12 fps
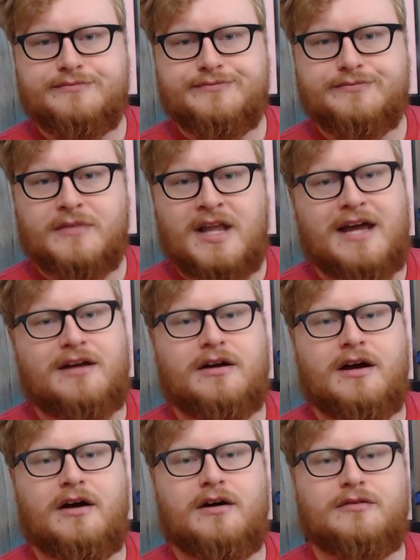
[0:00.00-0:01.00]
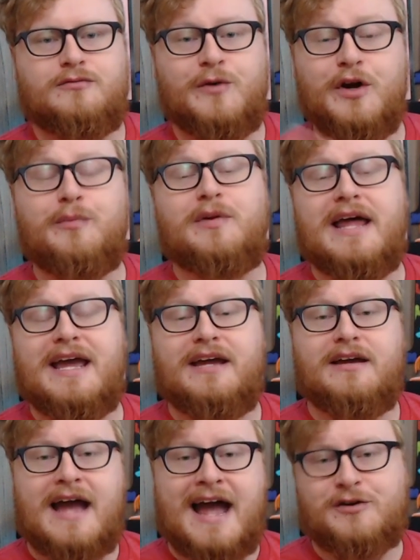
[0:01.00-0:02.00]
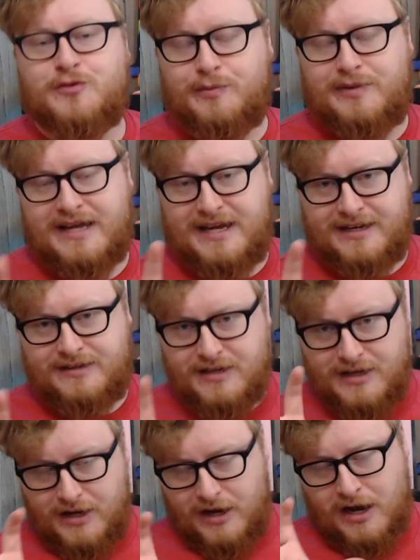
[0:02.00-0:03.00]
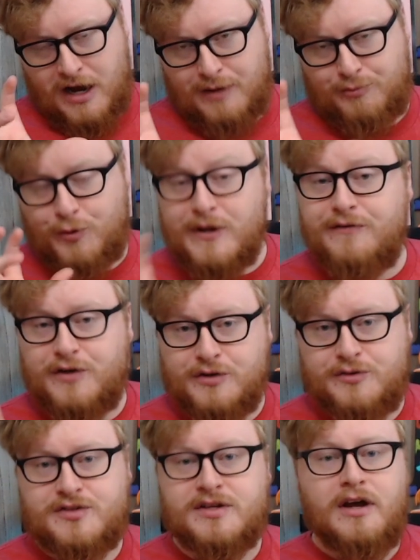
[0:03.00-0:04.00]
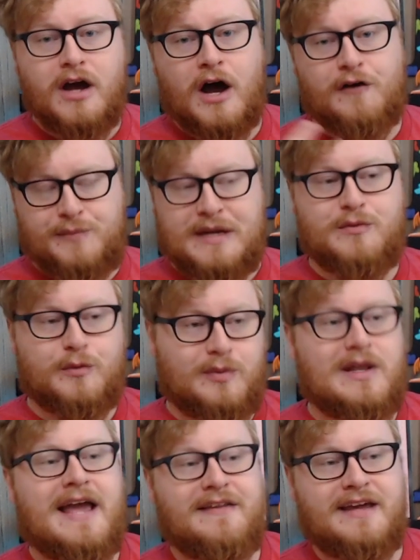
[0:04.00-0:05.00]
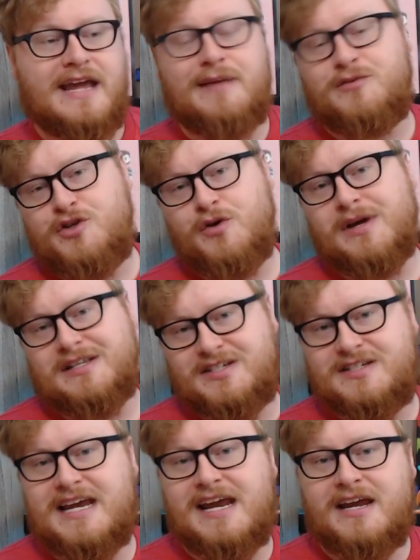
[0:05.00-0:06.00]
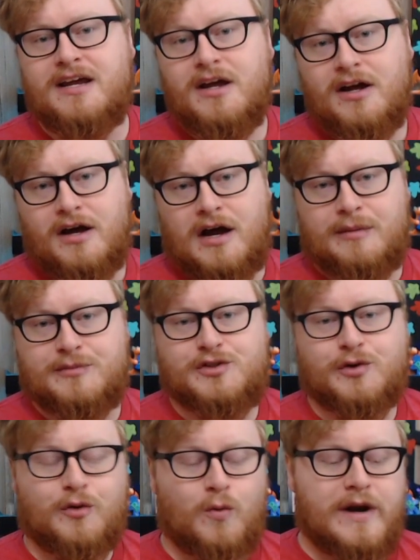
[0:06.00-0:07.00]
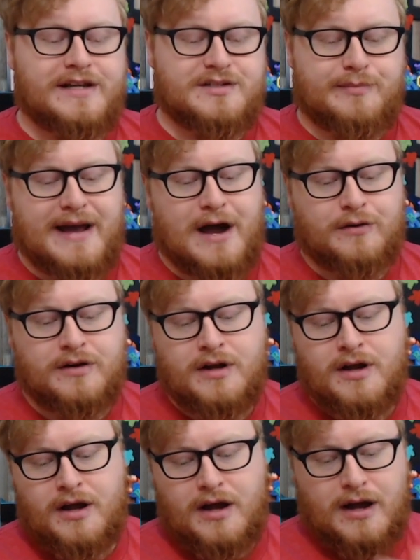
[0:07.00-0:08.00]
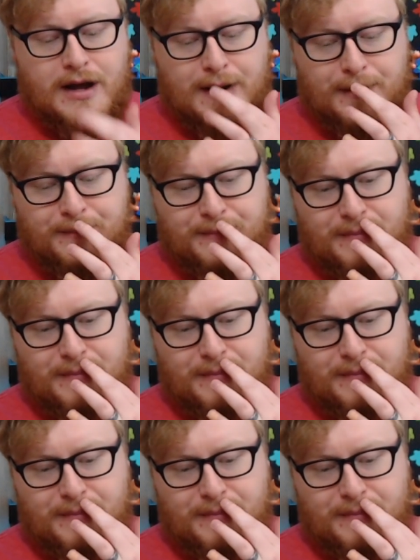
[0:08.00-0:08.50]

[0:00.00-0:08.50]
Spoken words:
real play, actual play previews of people playing the game, so you can see sort of what it's about. One